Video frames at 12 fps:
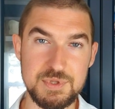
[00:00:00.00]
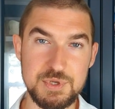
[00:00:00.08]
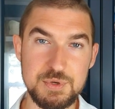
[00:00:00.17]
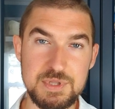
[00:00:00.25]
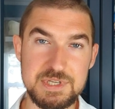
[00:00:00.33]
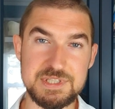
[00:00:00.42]

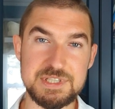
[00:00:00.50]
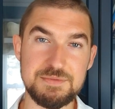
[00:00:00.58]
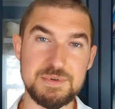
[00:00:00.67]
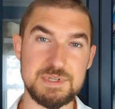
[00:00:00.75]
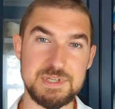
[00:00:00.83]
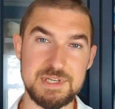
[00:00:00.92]
Do things
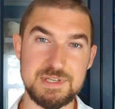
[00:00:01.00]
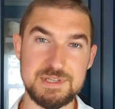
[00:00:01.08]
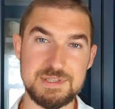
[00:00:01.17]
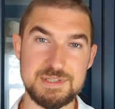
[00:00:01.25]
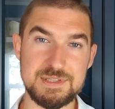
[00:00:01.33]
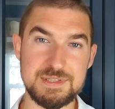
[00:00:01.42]
differently.
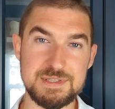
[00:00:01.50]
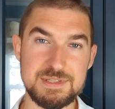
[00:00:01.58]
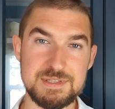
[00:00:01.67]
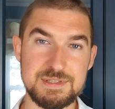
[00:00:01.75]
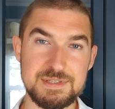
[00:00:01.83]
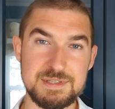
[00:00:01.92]

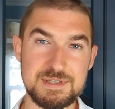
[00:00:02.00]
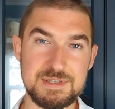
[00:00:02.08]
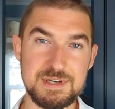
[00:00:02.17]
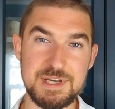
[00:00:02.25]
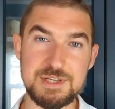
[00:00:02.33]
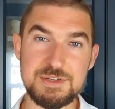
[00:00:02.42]

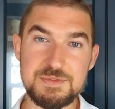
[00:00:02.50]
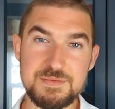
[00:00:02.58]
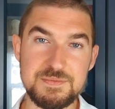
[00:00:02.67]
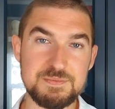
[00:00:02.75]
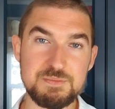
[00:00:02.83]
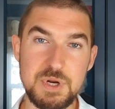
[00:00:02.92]
I know you've
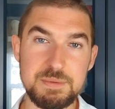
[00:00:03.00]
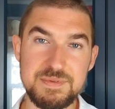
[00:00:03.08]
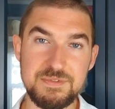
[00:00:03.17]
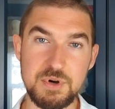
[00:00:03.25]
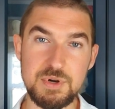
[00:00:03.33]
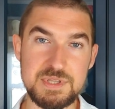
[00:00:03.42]
probably
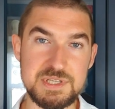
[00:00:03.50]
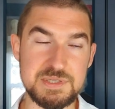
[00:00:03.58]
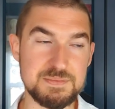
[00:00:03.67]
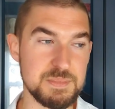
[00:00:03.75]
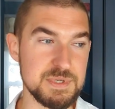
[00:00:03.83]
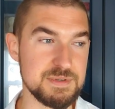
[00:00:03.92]
heard
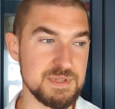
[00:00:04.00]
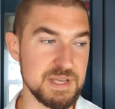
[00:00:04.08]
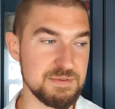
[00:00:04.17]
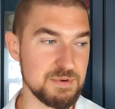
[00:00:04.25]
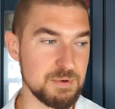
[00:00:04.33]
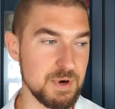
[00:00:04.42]
this, but
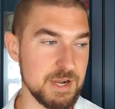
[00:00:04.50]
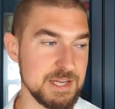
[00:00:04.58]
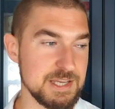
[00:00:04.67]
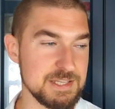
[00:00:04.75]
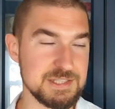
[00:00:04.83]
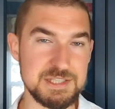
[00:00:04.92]
like
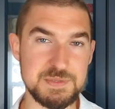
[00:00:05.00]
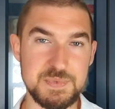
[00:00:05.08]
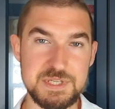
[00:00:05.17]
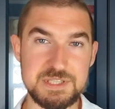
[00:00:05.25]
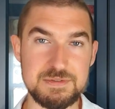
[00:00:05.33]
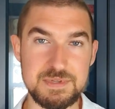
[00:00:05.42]
variety is the
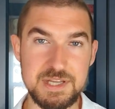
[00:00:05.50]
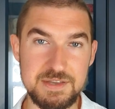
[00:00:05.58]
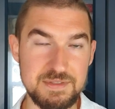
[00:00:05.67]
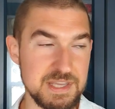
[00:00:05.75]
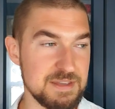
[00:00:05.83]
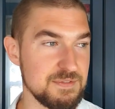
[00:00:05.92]
spice of
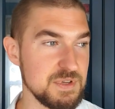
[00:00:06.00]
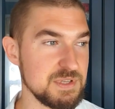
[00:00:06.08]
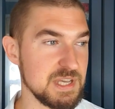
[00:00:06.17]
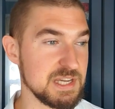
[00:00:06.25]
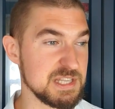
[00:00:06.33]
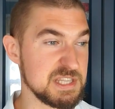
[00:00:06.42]
life. Like if you
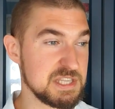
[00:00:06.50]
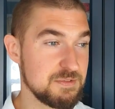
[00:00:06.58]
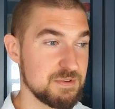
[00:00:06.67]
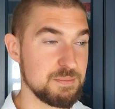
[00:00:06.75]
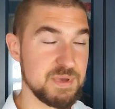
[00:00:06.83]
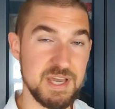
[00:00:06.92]
take a
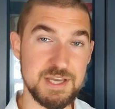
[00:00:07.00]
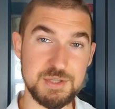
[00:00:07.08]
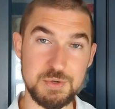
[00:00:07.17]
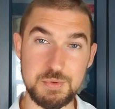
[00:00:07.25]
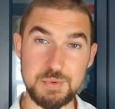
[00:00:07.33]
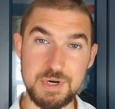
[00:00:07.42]
different path
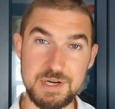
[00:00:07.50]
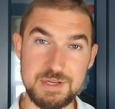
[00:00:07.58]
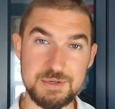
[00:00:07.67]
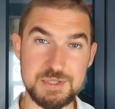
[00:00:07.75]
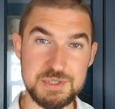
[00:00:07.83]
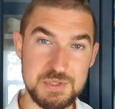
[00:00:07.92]
to work
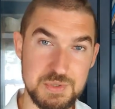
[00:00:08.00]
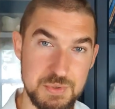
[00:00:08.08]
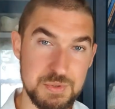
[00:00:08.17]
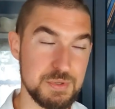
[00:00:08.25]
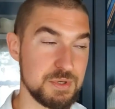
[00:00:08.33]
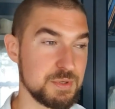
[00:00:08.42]
or to
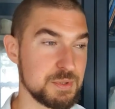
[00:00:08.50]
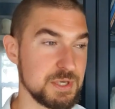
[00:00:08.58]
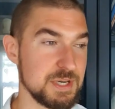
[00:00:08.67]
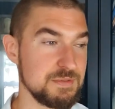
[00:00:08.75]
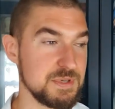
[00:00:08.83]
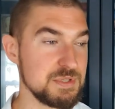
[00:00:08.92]
school,
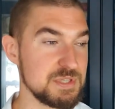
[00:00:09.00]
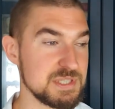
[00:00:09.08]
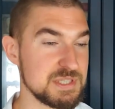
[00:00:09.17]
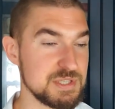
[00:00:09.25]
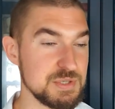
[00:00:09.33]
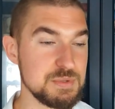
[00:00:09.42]
or if you
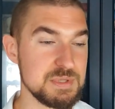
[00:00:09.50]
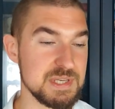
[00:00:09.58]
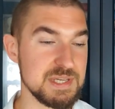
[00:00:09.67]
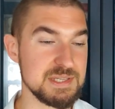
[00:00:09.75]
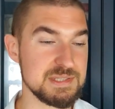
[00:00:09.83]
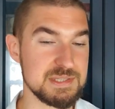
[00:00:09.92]
just do
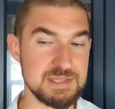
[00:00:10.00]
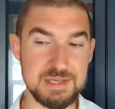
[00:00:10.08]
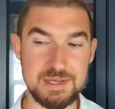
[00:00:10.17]
things